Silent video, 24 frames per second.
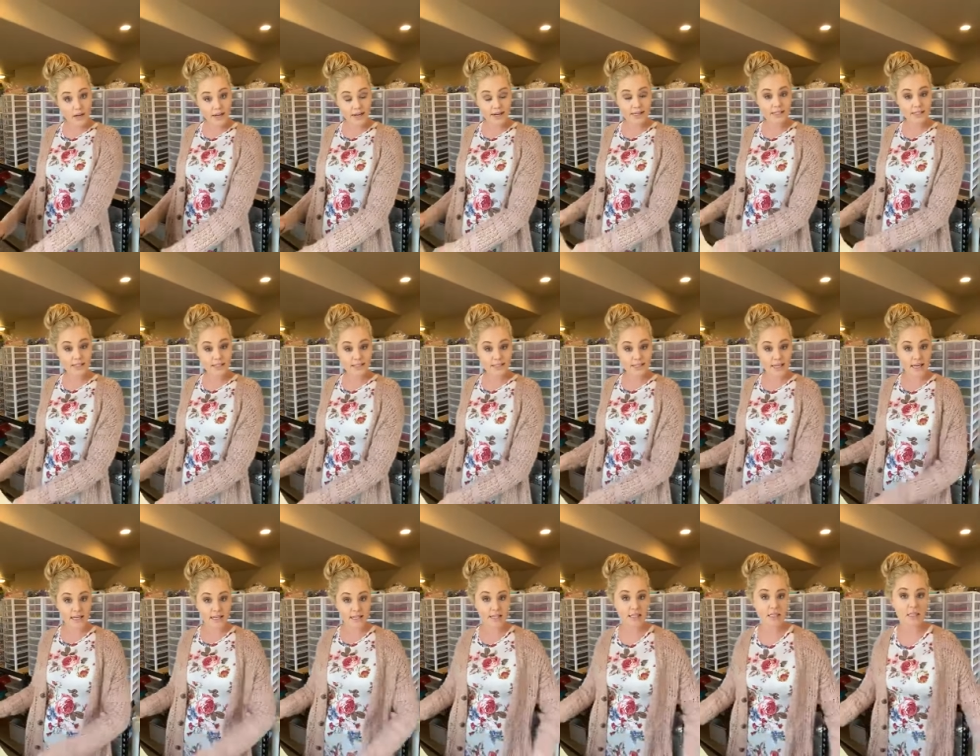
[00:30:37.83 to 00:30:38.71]

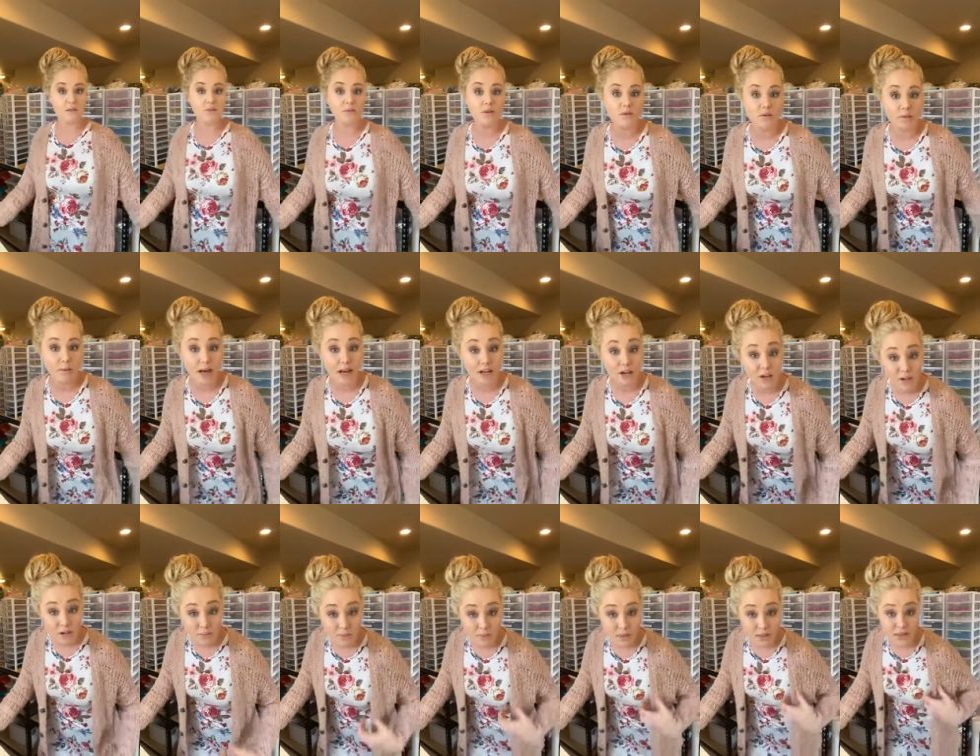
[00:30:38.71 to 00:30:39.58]
decided to move back
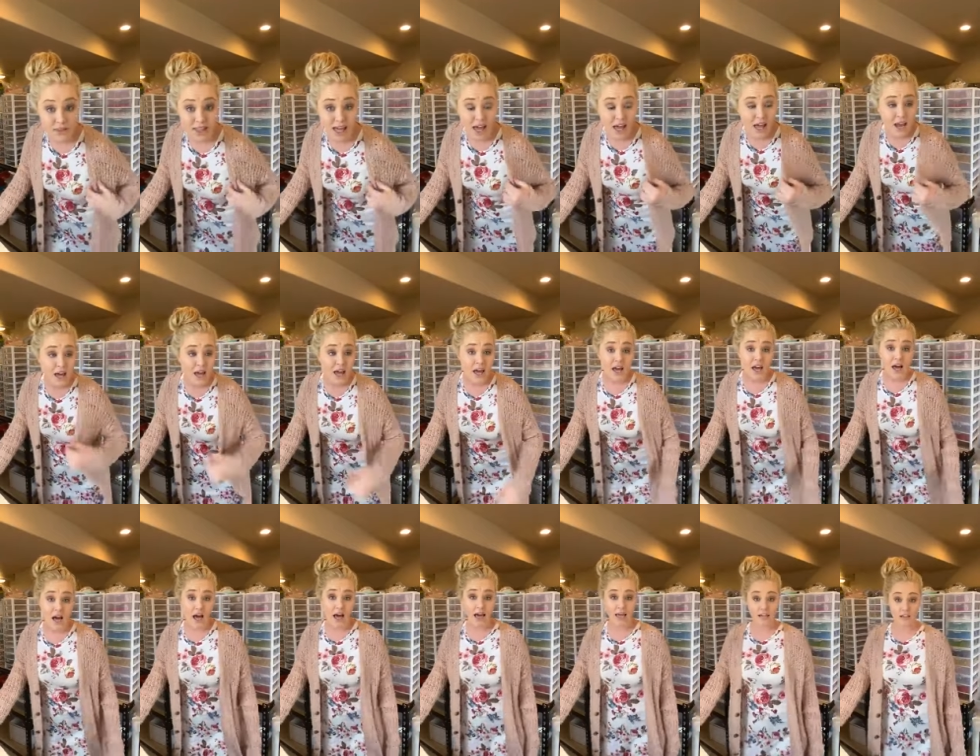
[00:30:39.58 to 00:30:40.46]
home so that
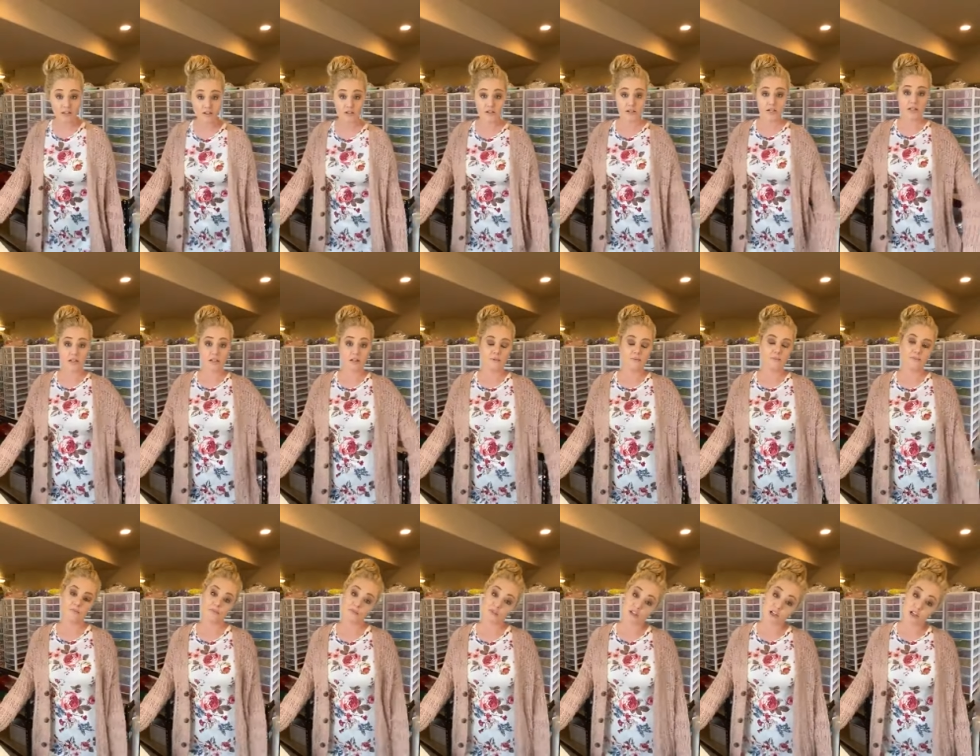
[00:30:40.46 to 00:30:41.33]
I could
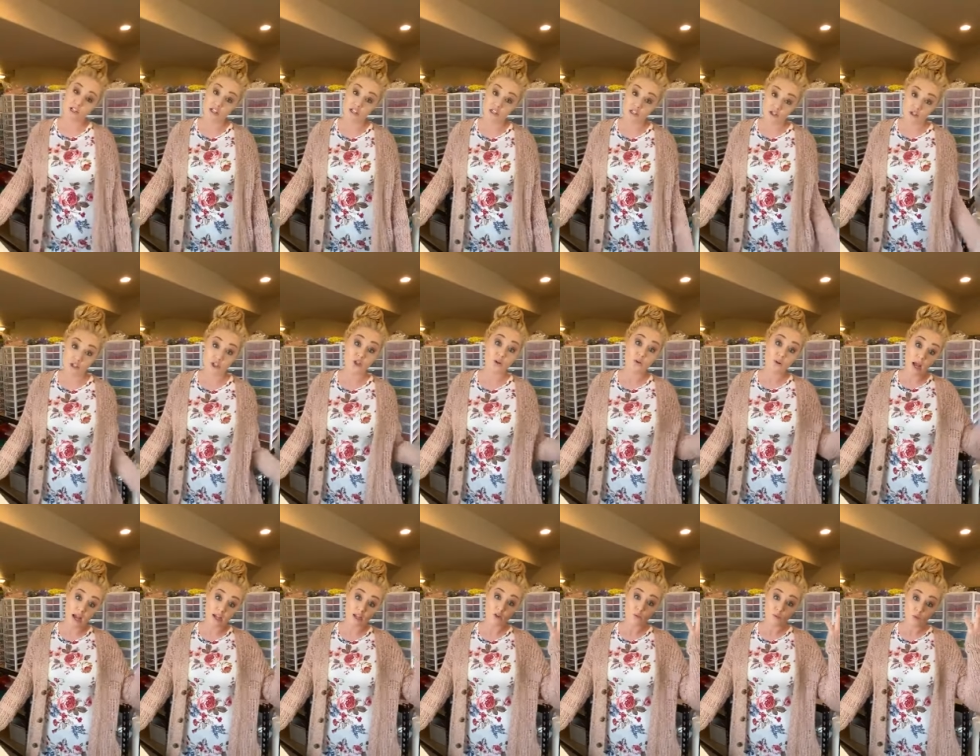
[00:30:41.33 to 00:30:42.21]
do,
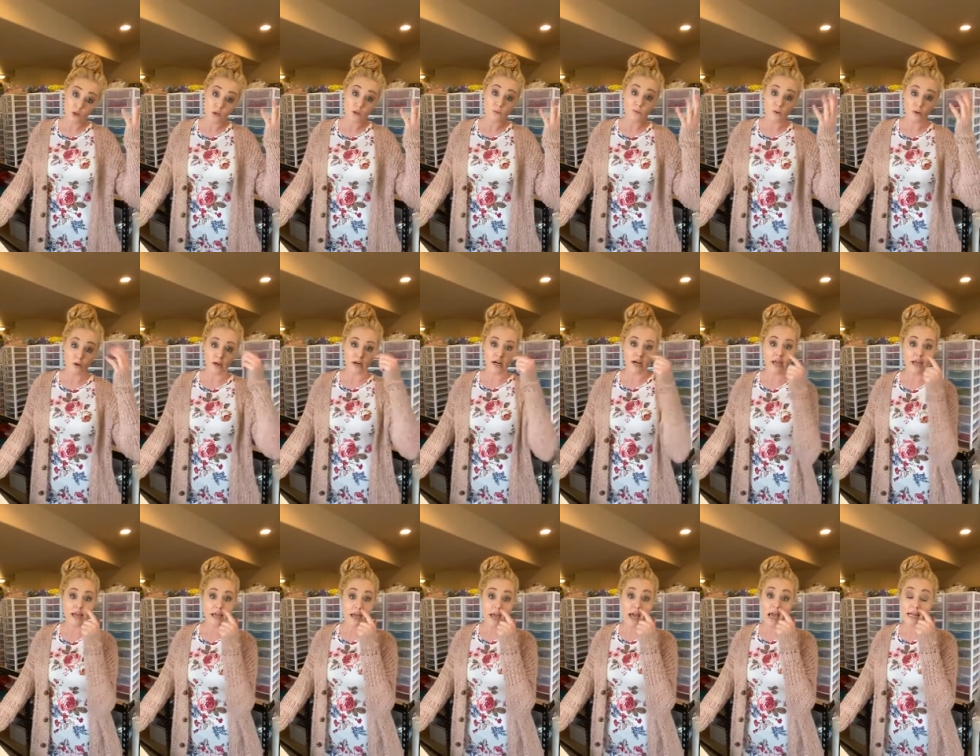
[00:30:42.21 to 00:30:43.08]
I could work more
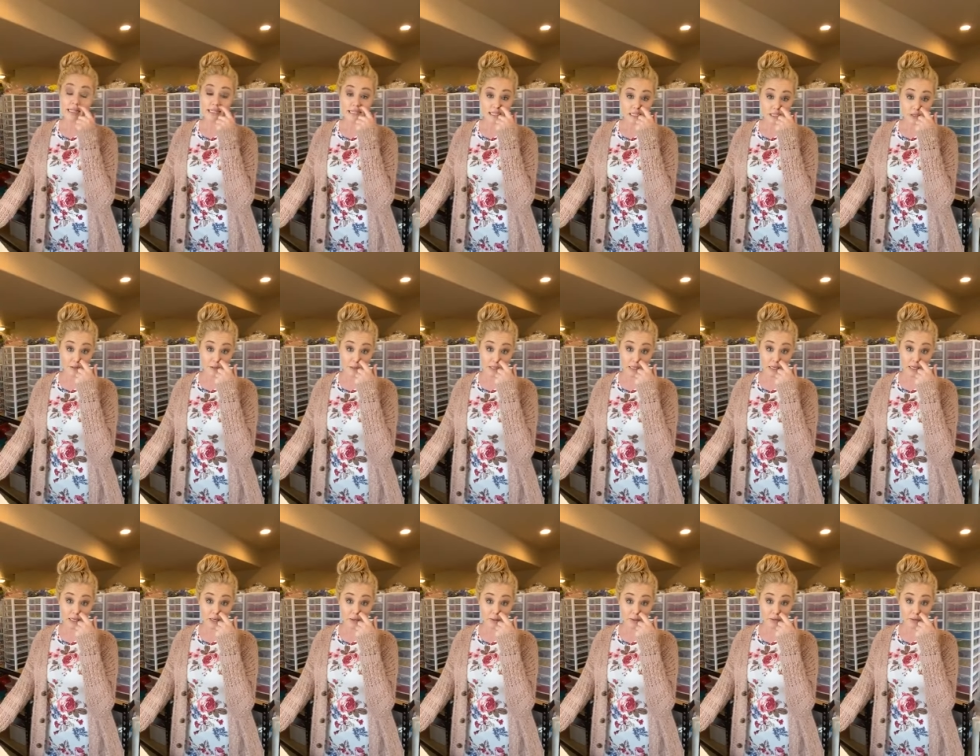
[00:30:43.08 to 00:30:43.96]
and still be
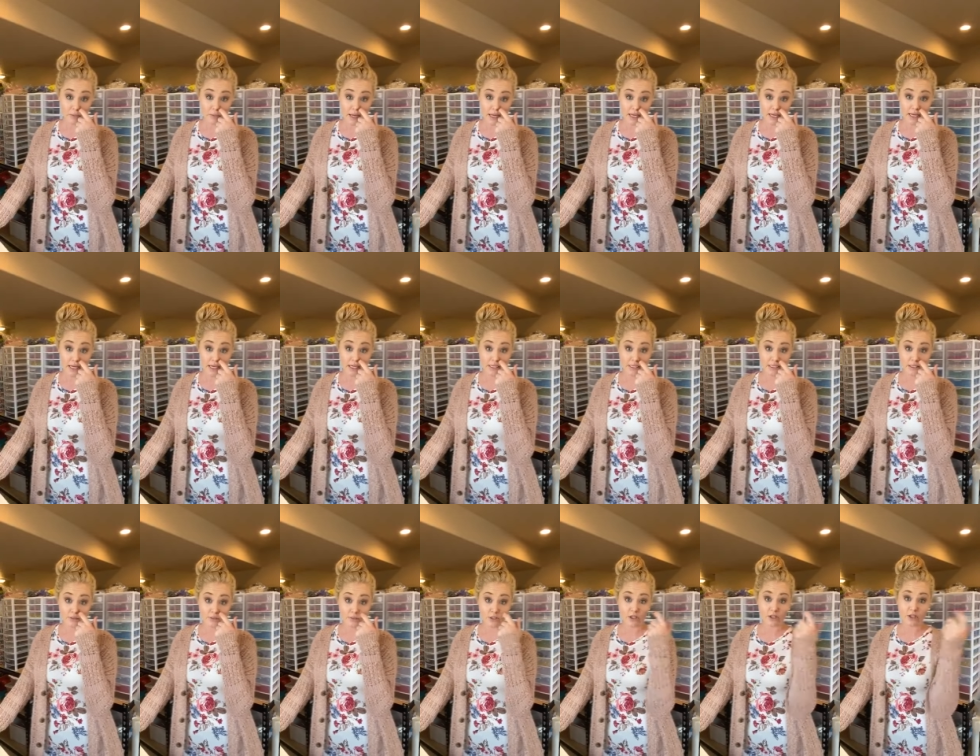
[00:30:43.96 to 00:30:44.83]
here with my
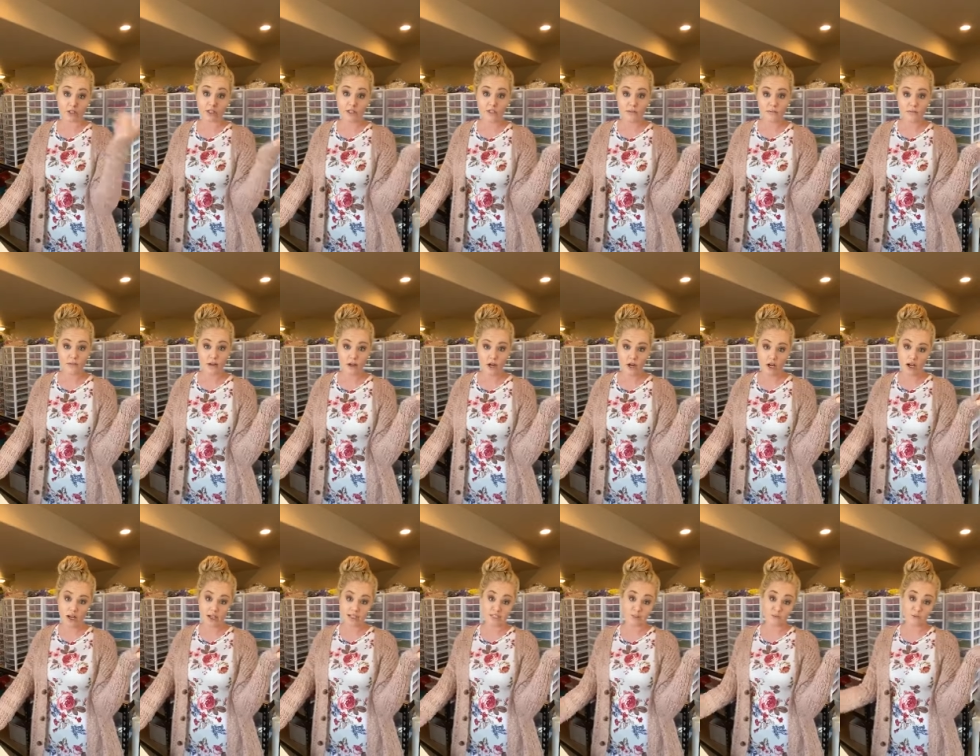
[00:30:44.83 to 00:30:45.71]
kids, which
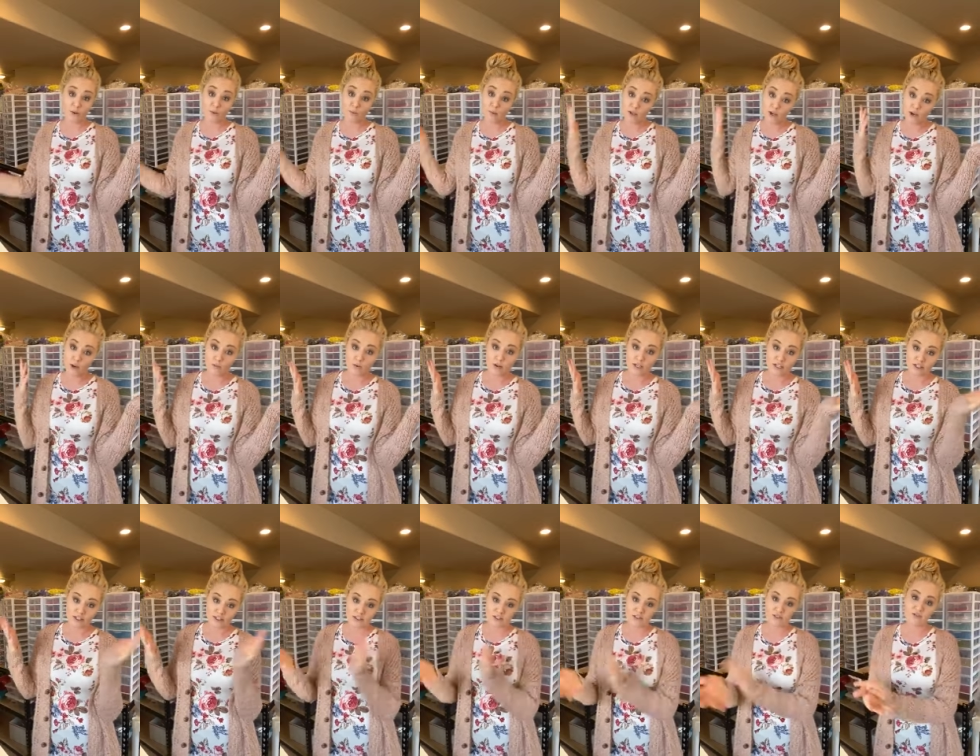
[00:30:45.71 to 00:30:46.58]
is what we all want to
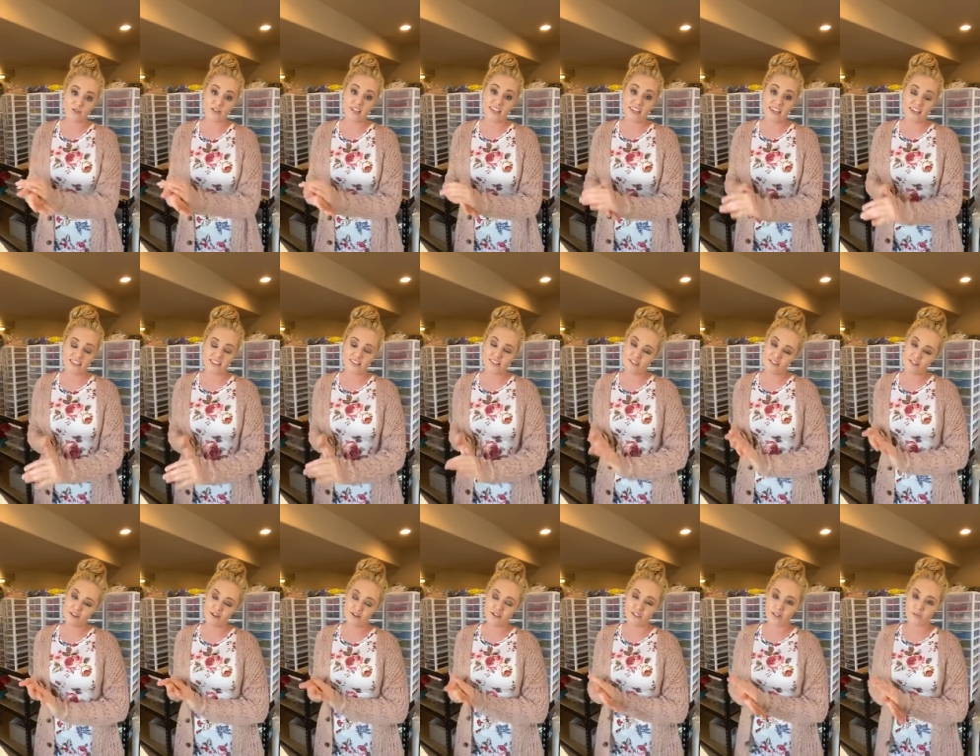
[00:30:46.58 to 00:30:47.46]
do if we can.
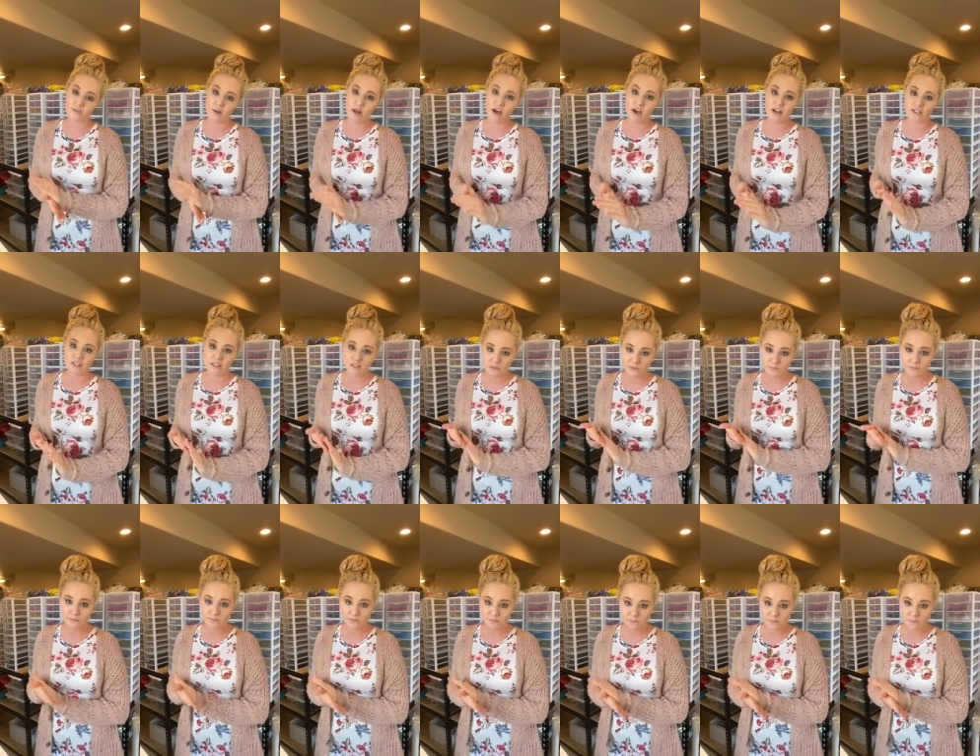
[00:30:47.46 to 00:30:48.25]
So it's been awesome.